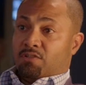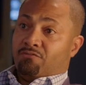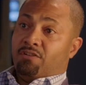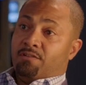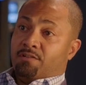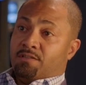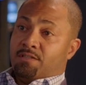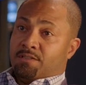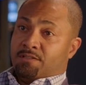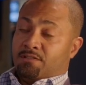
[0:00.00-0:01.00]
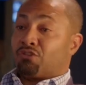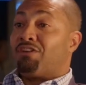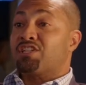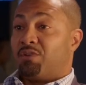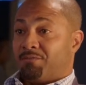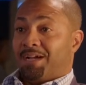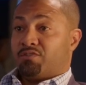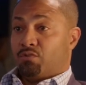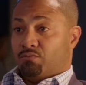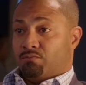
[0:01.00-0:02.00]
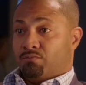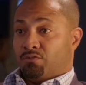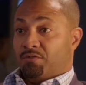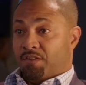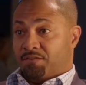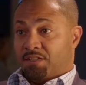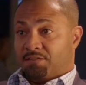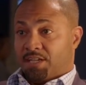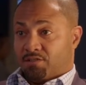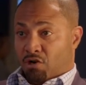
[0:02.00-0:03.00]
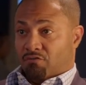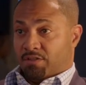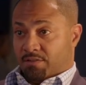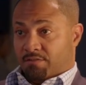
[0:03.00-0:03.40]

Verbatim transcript: to, re, to, to, to graduate from high school. So 15 states currently.